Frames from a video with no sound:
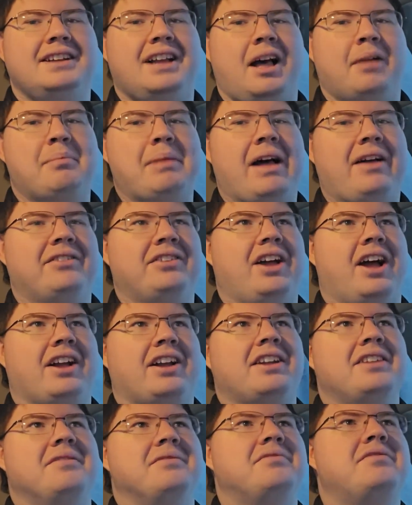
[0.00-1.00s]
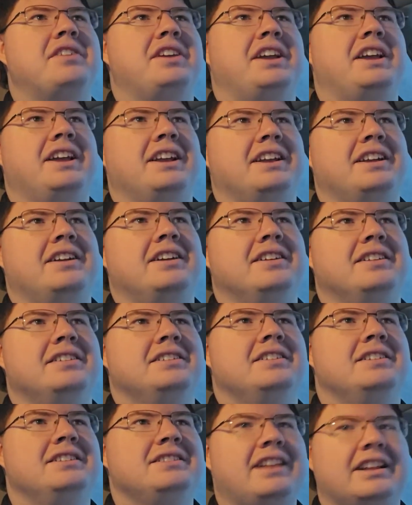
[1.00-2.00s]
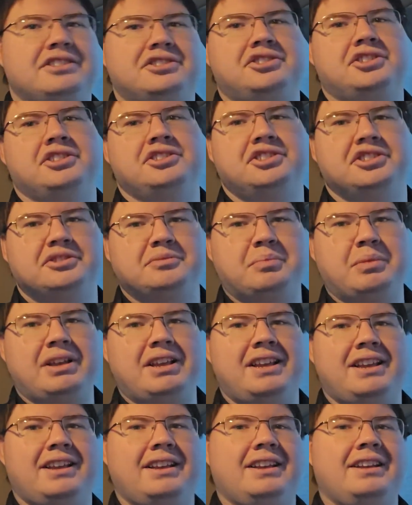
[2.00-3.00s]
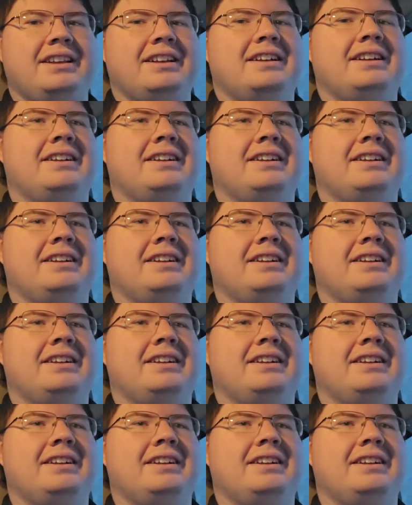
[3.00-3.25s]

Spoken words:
about.config that should just be,